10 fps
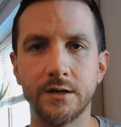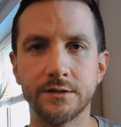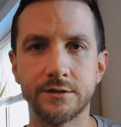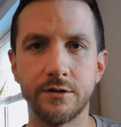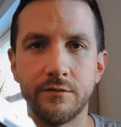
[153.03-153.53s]

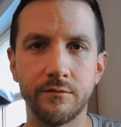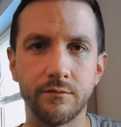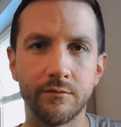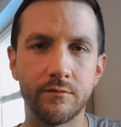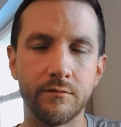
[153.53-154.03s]
So
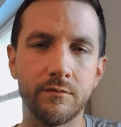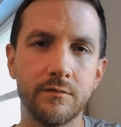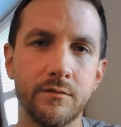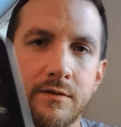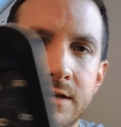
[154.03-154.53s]

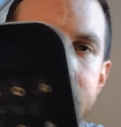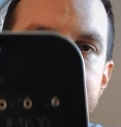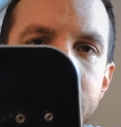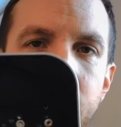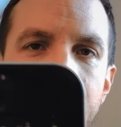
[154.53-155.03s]
this
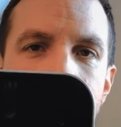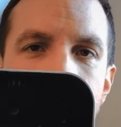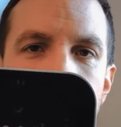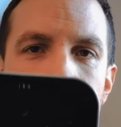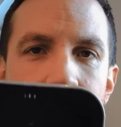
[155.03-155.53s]
is
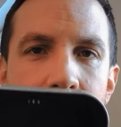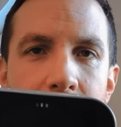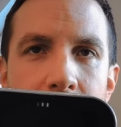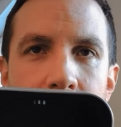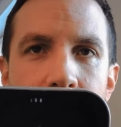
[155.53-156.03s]
where
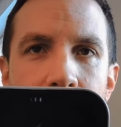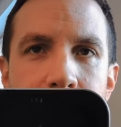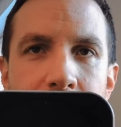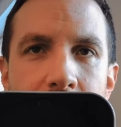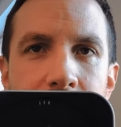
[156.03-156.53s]

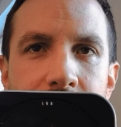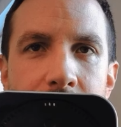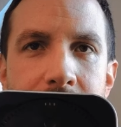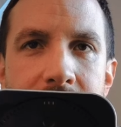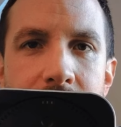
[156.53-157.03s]
I'm kind of
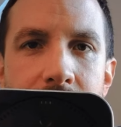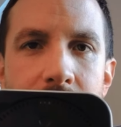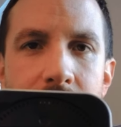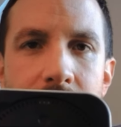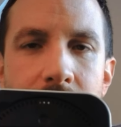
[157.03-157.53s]
coming
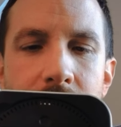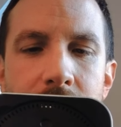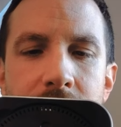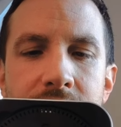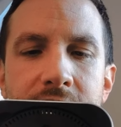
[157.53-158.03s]
in
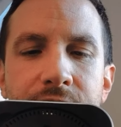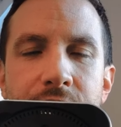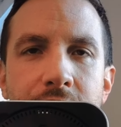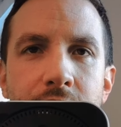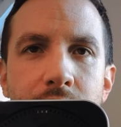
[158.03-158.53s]
to this
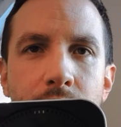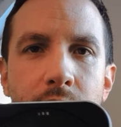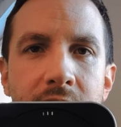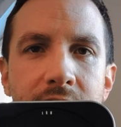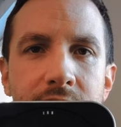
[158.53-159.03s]
video
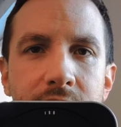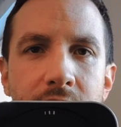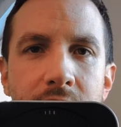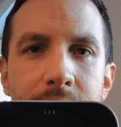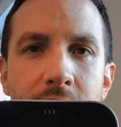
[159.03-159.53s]
as
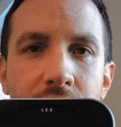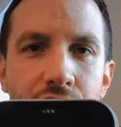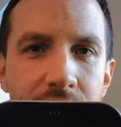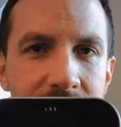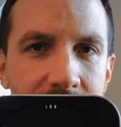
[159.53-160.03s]
a
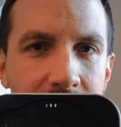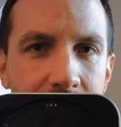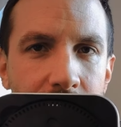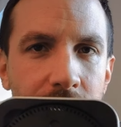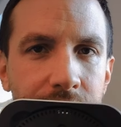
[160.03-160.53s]

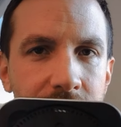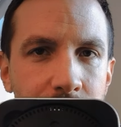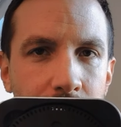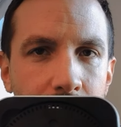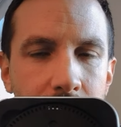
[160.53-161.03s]
critic of this
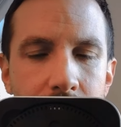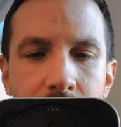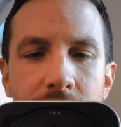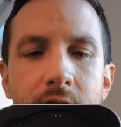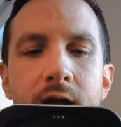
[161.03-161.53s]

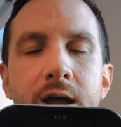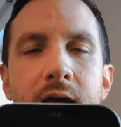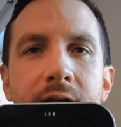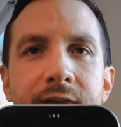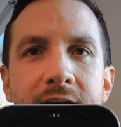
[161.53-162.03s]
product.
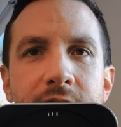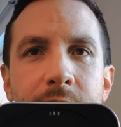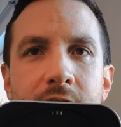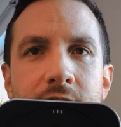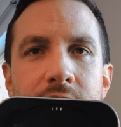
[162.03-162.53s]
And that is
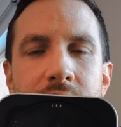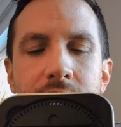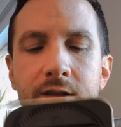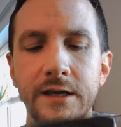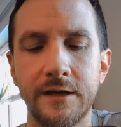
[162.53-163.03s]
because
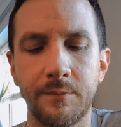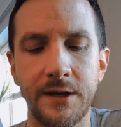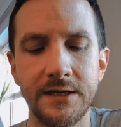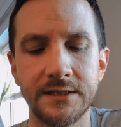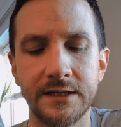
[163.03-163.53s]
the
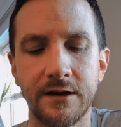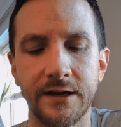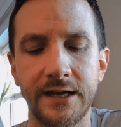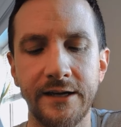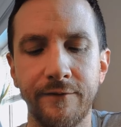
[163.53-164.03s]
PCIe